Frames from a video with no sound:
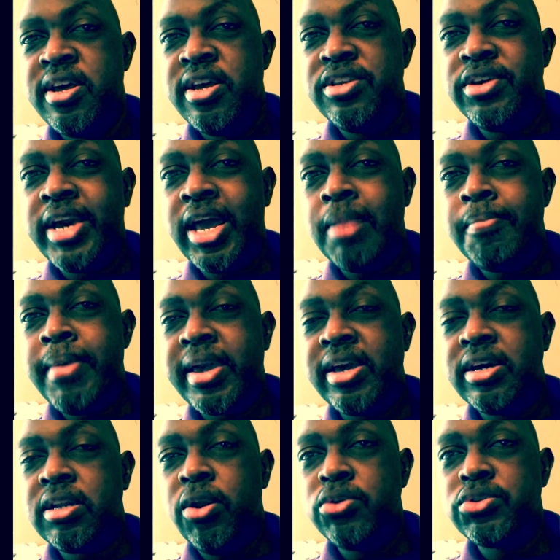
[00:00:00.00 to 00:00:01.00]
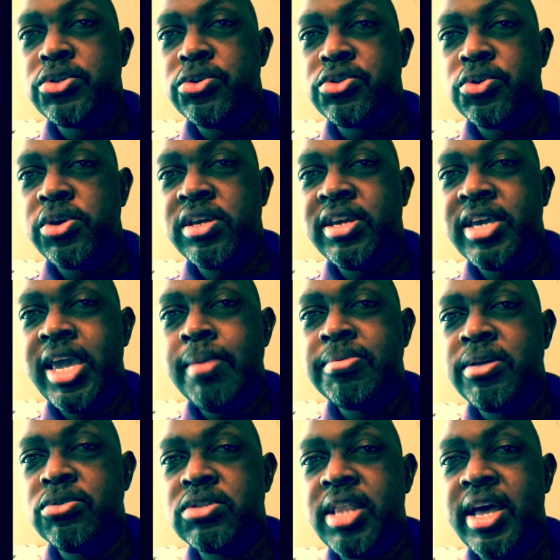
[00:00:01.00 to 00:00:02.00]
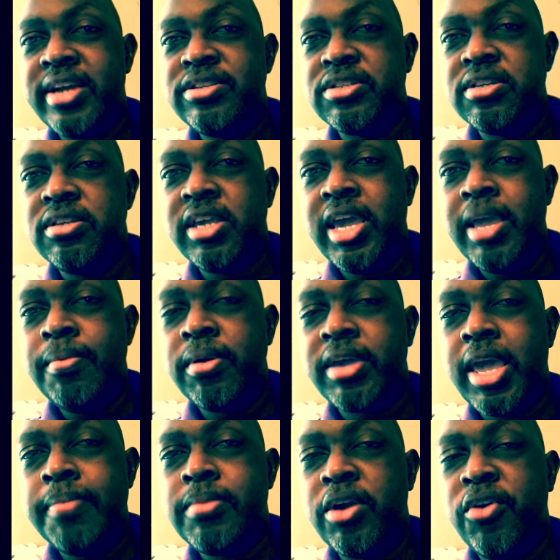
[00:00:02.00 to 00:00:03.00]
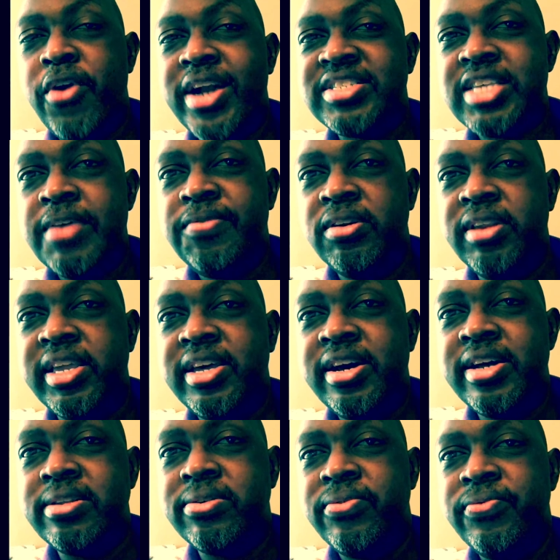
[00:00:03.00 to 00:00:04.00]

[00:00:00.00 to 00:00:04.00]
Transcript: You got to make it closer so you can keep those lines. You keep the grass evenly cut.